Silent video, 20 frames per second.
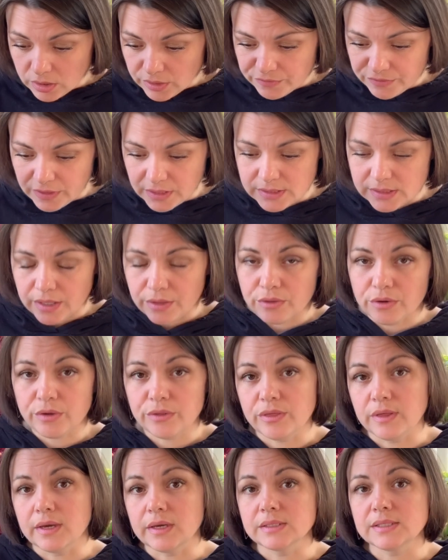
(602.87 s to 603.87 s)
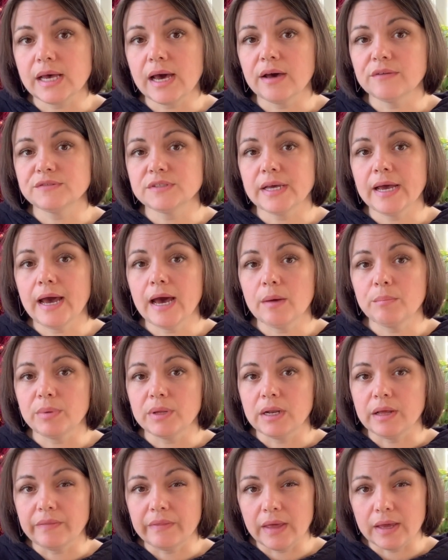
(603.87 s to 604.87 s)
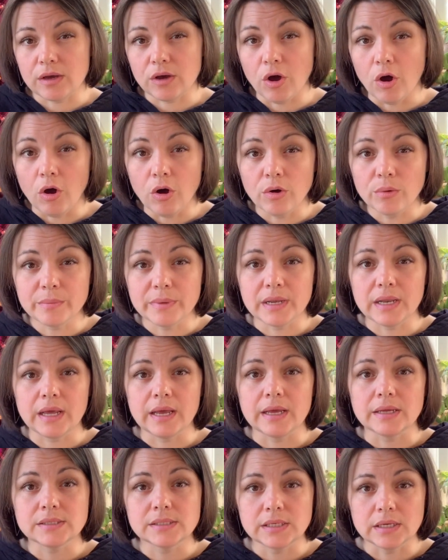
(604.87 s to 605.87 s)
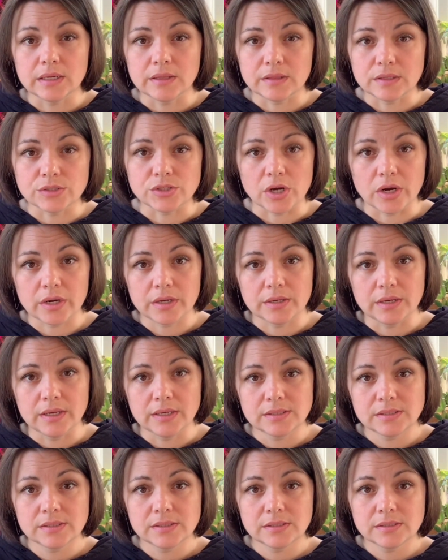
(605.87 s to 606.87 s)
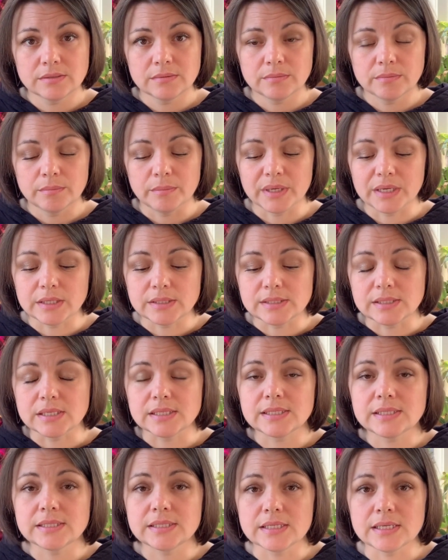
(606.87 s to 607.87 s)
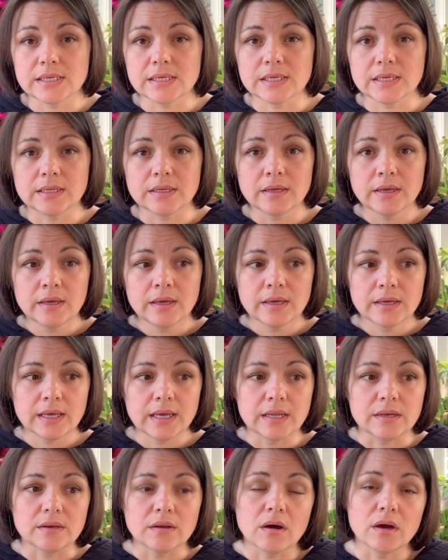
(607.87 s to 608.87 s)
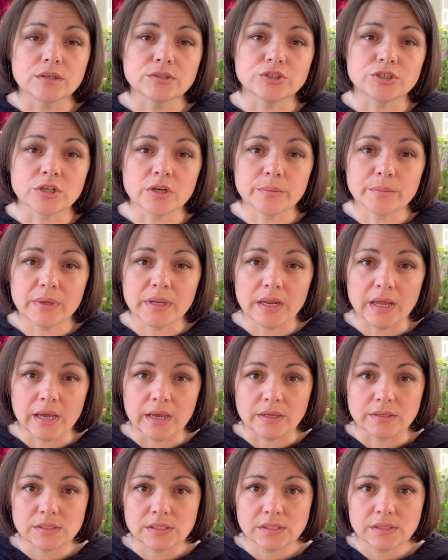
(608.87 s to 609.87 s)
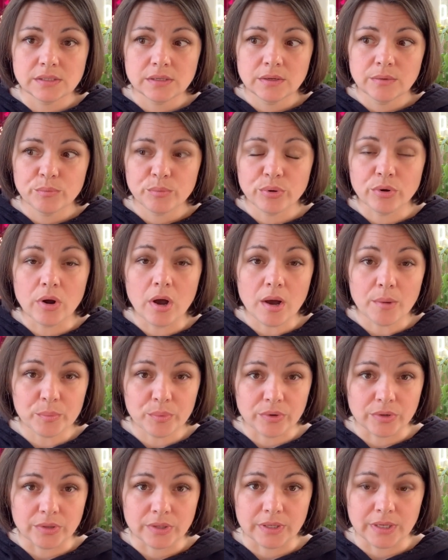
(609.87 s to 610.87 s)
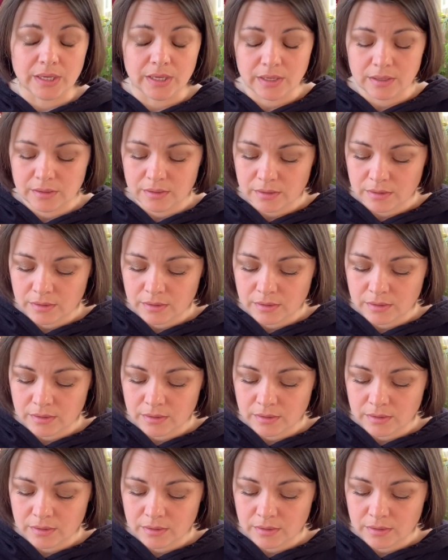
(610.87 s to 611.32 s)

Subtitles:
of these other things have to happen, and they culminate in the darkness, because the seed cannot germinate properly